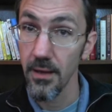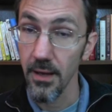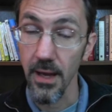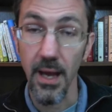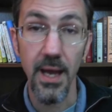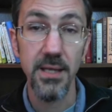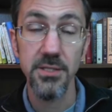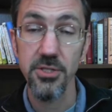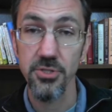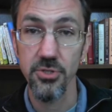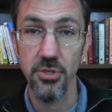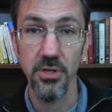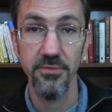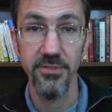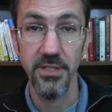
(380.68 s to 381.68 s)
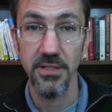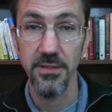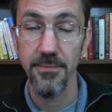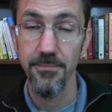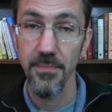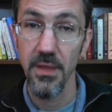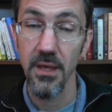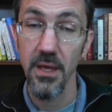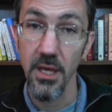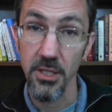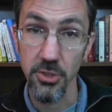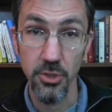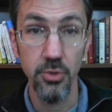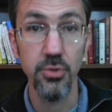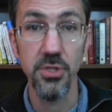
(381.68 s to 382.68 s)
I deserve it,
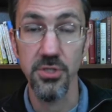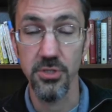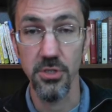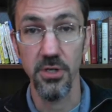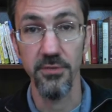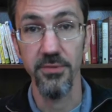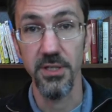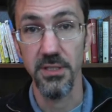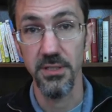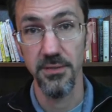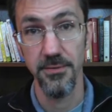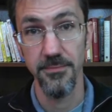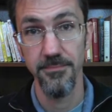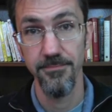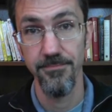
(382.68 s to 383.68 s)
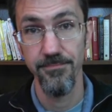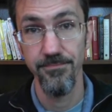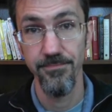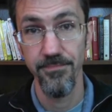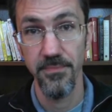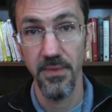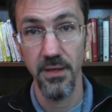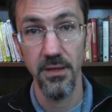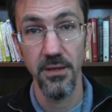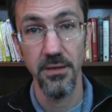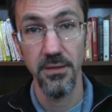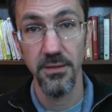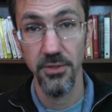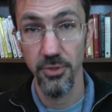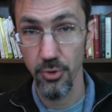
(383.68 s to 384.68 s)
and you deserve it.
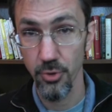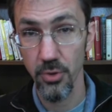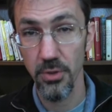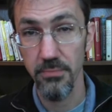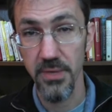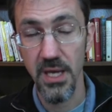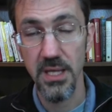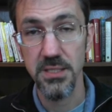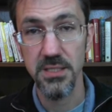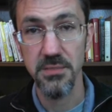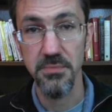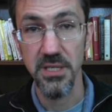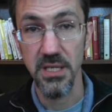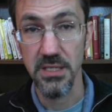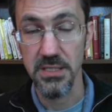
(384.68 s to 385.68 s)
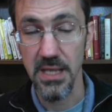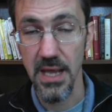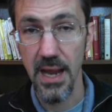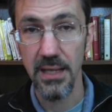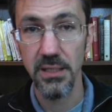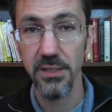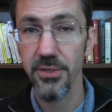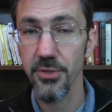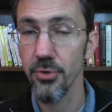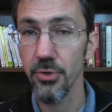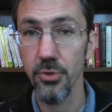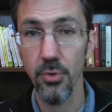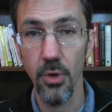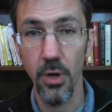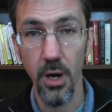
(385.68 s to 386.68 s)
You are meant to be exactly who
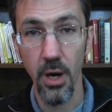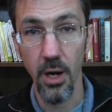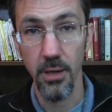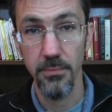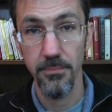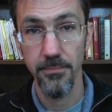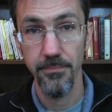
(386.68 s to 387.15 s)
you are.